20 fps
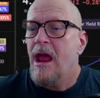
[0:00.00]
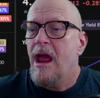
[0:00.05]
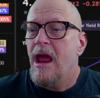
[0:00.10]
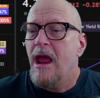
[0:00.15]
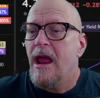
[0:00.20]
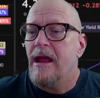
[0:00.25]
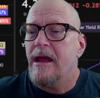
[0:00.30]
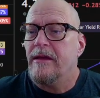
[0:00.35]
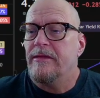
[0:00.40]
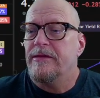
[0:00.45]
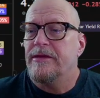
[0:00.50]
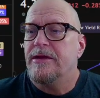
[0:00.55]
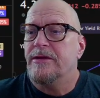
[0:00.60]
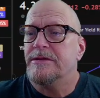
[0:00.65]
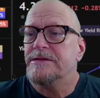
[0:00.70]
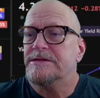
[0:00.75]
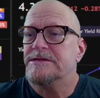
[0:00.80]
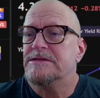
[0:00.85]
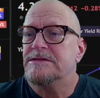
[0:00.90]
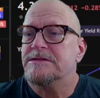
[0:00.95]
And the
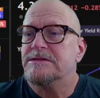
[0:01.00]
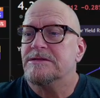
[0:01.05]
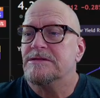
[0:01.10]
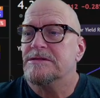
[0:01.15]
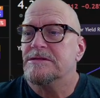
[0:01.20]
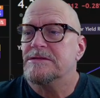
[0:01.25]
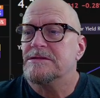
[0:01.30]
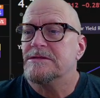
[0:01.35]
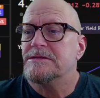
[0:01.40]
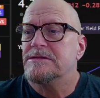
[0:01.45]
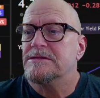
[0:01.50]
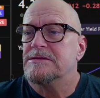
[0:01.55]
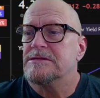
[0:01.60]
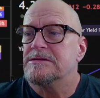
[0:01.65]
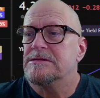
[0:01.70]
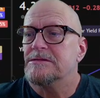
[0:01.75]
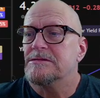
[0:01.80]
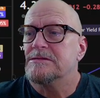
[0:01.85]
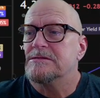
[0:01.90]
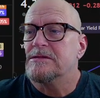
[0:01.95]

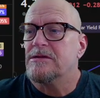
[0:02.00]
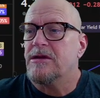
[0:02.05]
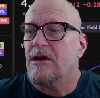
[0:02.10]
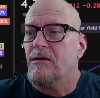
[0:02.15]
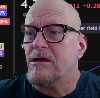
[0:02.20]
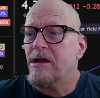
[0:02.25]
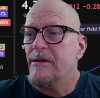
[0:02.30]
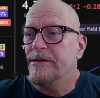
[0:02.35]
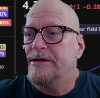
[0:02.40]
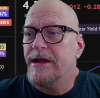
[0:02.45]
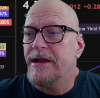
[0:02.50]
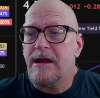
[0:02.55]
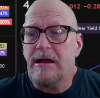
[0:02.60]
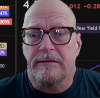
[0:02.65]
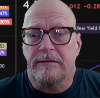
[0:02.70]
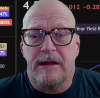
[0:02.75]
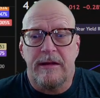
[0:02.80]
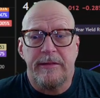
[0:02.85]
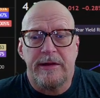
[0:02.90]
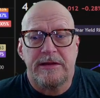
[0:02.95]
U.S., they're all coming down.
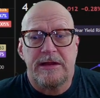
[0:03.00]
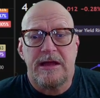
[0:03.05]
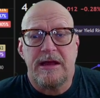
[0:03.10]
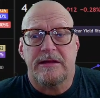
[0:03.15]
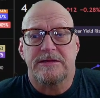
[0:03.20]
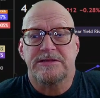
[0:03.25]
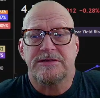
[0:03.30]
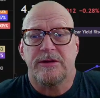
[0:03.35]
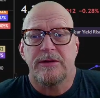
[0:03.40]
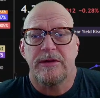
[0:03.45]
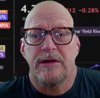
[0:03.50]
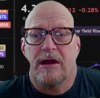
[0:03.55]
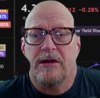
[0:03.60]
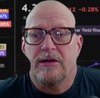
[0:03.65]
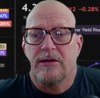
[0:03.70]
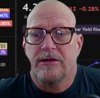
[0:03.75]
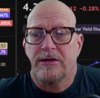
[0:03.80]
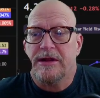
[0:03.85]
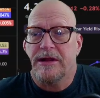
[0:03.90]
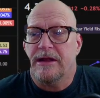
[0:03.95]
How about that? So we are
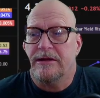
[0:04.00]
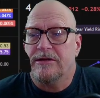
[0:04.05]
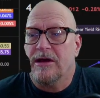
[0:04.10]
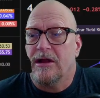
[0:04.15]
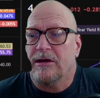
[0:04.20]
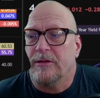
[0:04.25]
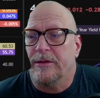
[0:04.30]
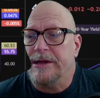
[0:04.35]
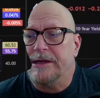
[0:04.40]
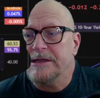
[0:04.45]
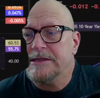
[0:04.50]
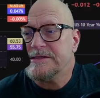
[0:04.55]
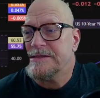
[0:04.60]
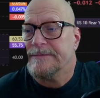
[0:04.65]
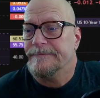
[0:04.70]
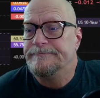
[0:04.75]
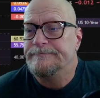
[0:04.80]
looking at dollar weakness,